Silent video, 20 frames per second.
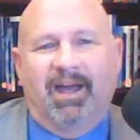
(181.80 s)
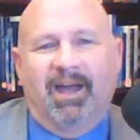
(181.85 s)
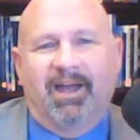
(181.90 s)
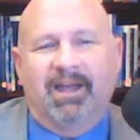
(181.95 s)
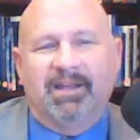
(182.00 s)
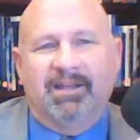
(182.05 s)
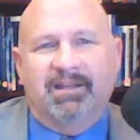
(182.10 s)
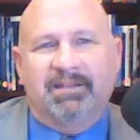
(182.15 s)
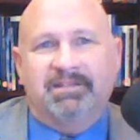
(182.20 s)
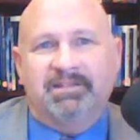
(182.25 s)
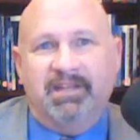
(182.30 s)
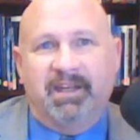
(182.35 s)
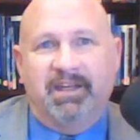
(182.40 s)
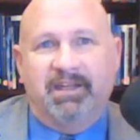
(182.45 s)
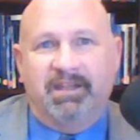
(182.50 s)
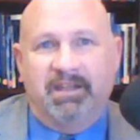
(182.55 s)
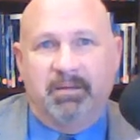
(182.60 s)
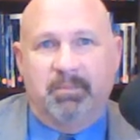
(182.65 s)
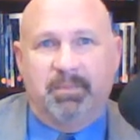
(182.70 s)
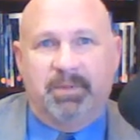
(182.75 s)
let's take
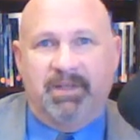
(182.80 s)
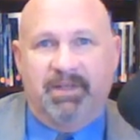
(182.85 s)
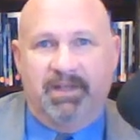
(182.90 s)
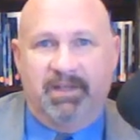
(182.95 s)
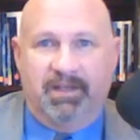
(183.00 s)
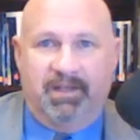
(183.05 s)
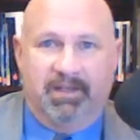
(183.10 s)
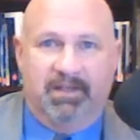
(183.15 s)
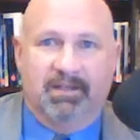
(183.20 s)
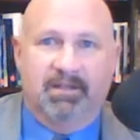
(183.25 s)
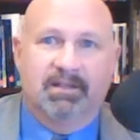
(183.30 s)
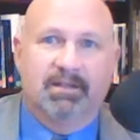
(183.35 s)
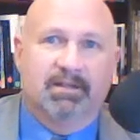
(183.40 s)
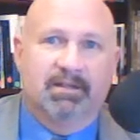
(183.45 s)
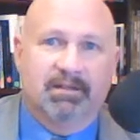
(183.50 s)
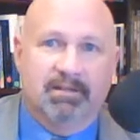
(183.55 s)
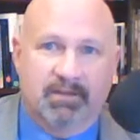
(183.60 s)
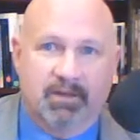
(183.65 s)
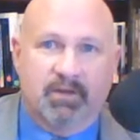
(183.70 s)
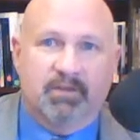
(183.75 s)
NPD,
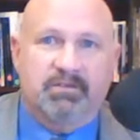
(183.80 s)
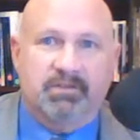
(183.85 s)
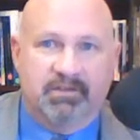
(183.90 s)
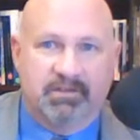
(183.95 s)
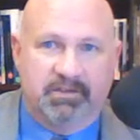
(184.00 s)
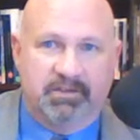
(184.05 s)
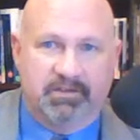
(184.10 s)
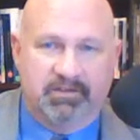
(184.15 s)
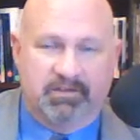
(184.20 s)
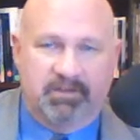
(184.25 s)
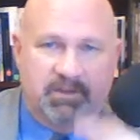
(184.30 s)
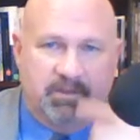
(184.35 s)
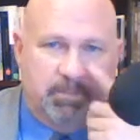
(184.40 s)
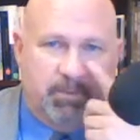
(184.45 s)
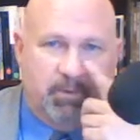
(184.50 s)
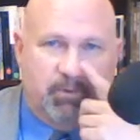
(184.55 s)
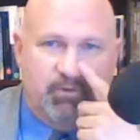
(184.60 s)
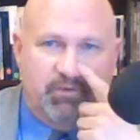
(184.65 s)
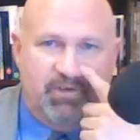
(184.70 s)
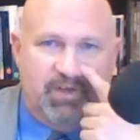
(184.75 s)
narcissistic
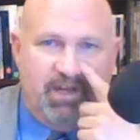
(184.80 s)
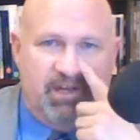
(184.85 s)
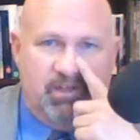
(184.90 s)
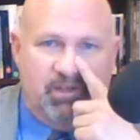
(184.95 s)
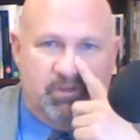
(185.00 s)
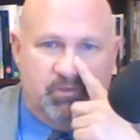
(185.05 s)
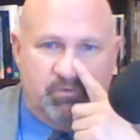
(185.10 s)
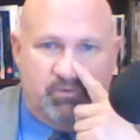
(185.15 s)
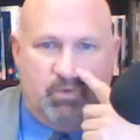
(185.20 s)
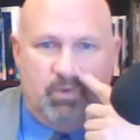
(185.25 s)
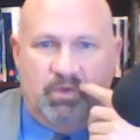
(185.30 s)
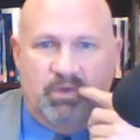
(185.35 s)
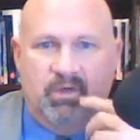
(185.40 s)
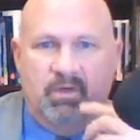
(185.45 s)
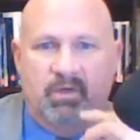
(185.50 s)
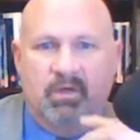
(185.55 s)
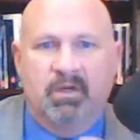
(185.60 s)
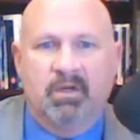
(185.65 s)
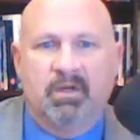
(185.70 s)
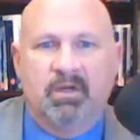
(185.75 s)
personality disorder,
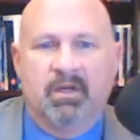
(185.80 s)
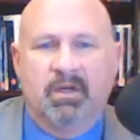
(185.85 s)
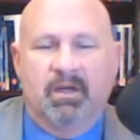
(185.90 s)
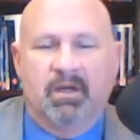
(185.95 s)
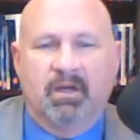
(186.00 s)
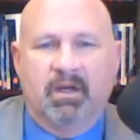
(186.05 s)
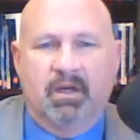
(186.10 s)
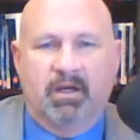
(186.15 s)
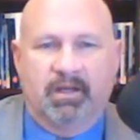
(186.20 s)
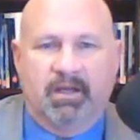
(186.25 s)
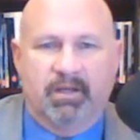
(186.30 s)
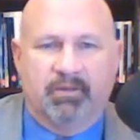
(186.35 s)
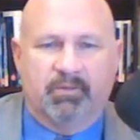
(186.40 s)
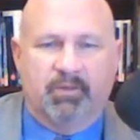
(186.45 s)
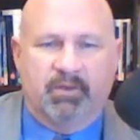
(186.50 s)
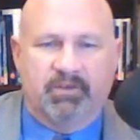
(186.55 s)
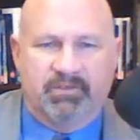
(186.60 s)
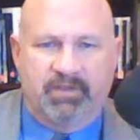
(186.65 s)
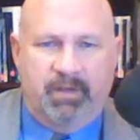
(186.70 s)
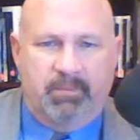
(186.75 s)
again, for
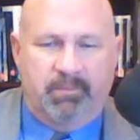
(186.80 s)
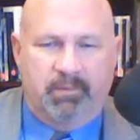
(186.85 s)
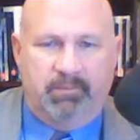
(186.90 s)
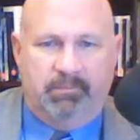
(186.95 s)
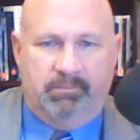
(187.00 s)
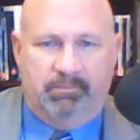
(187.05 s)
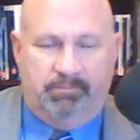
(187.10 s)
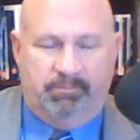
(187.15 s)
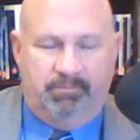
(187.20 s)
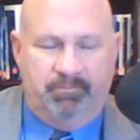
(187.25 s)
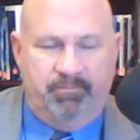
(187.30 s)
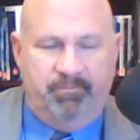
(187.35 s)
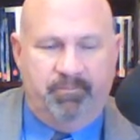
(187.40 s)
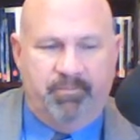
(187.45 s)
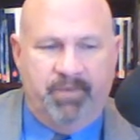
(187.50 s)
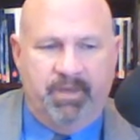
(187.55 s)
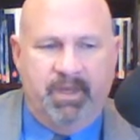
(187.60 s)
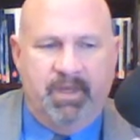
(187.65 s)
example.